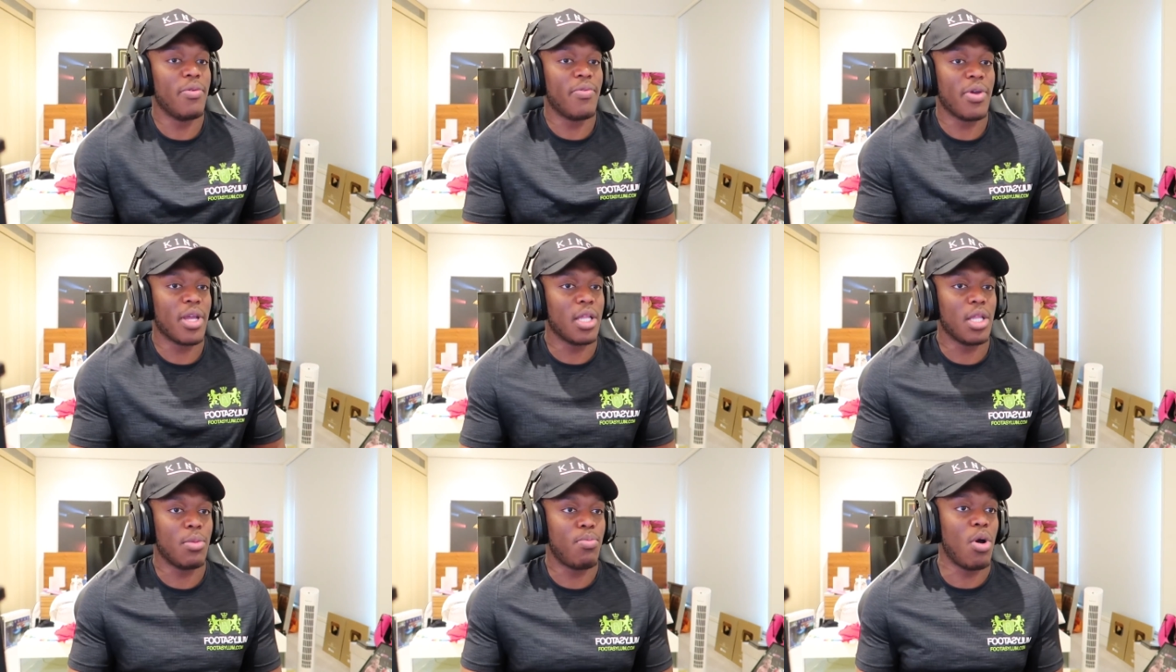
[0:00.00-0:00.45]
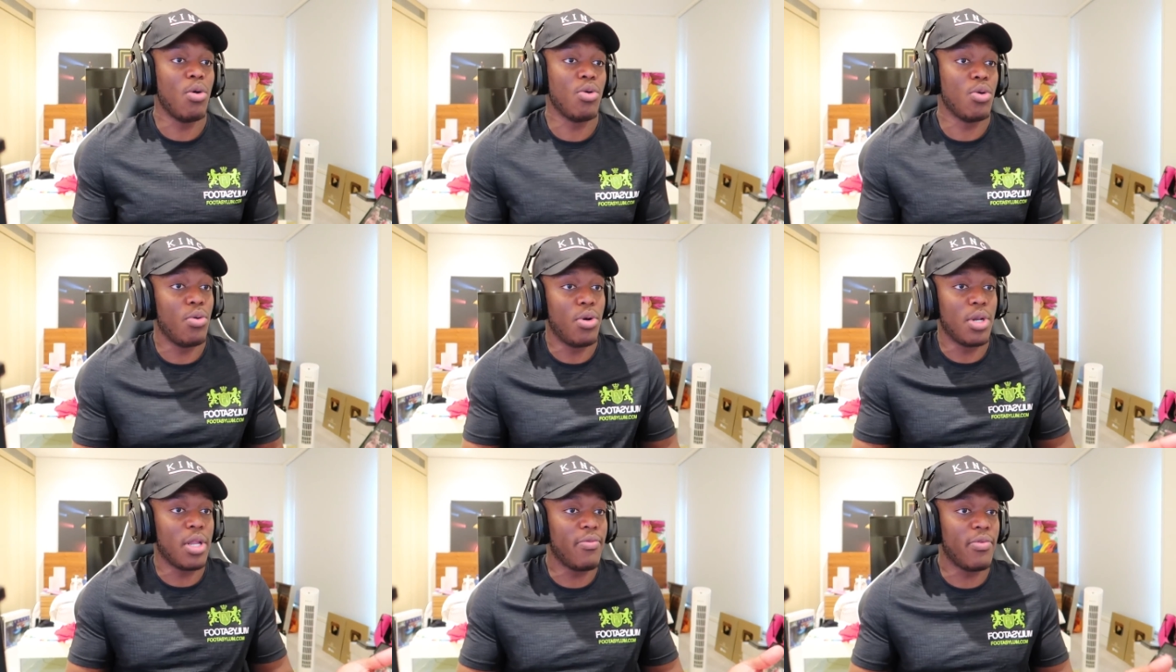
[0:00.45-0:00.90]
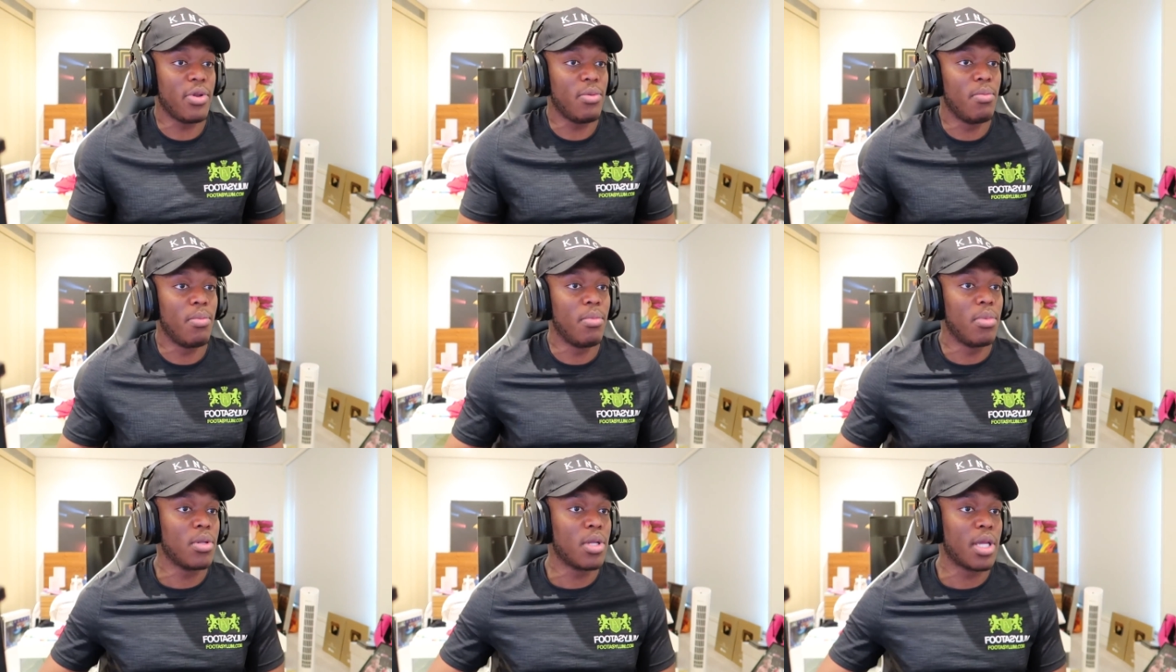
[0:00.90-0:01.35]

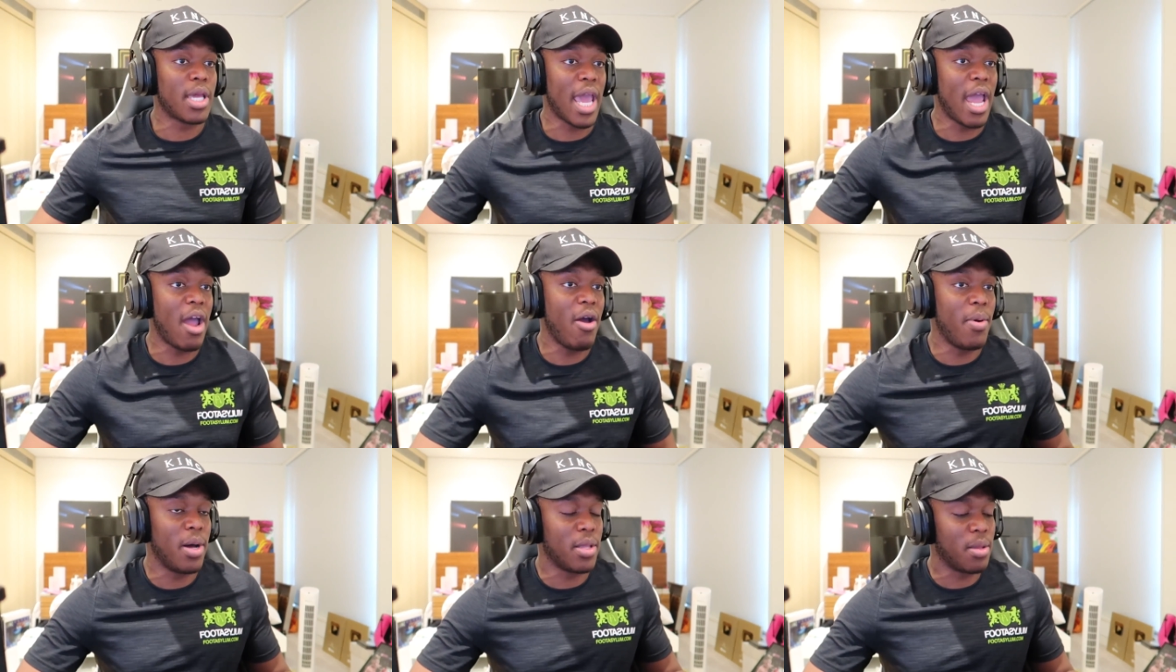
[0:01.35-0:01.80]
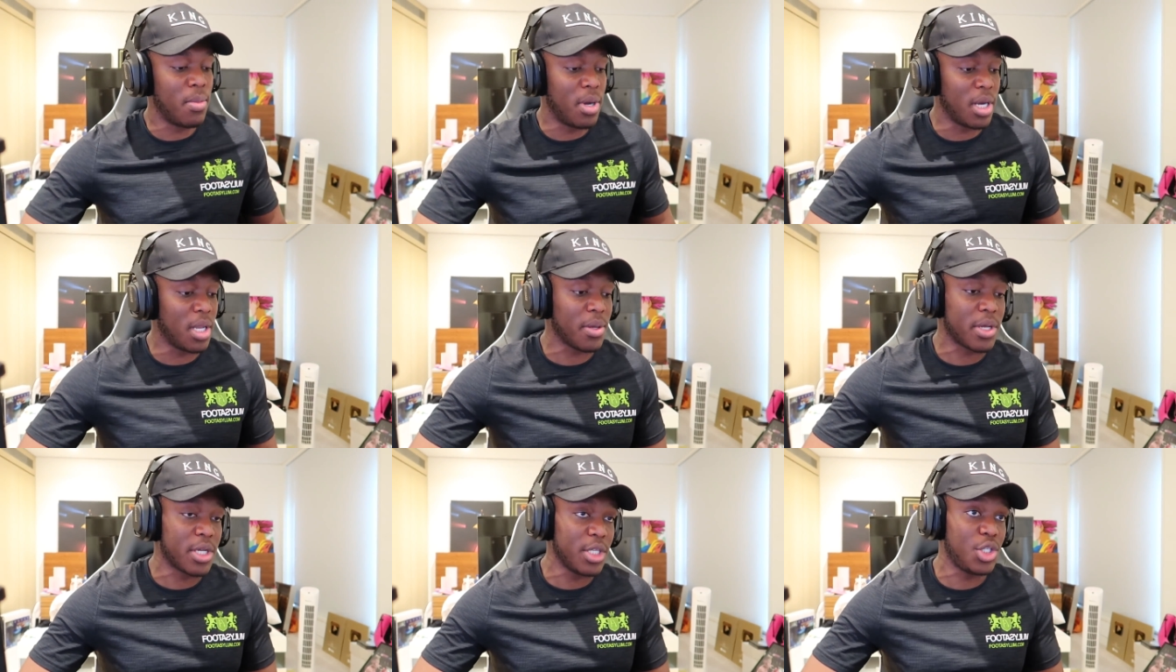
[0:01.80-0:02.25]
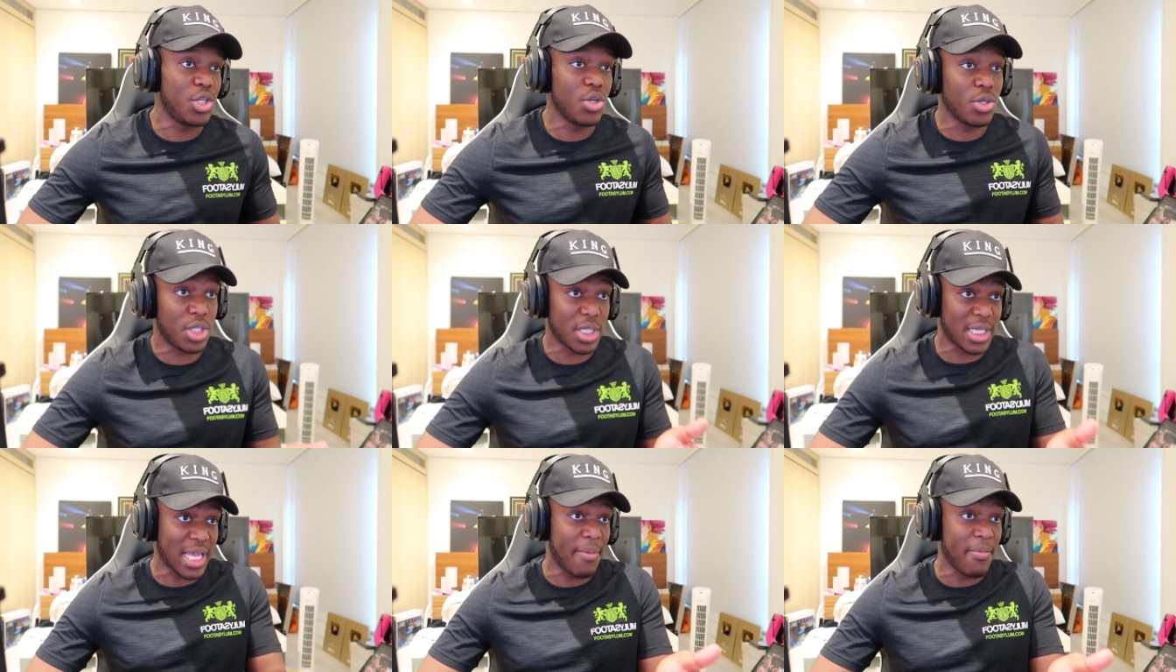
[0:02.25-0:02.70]
even care about the money because
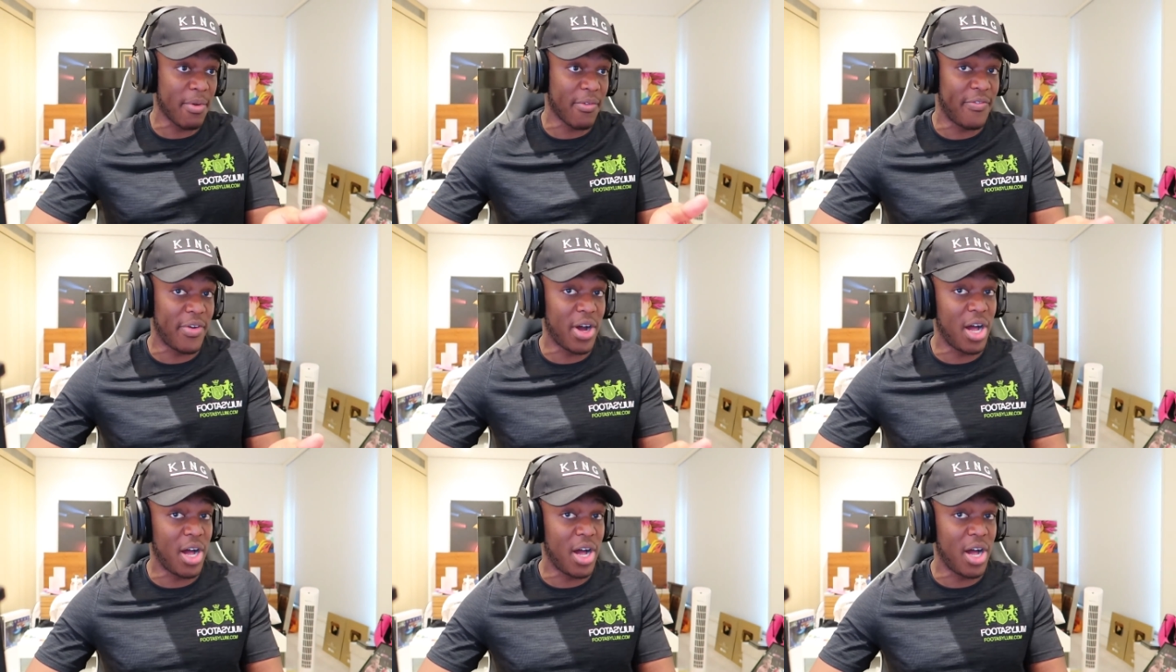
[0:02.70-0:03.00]
you're just having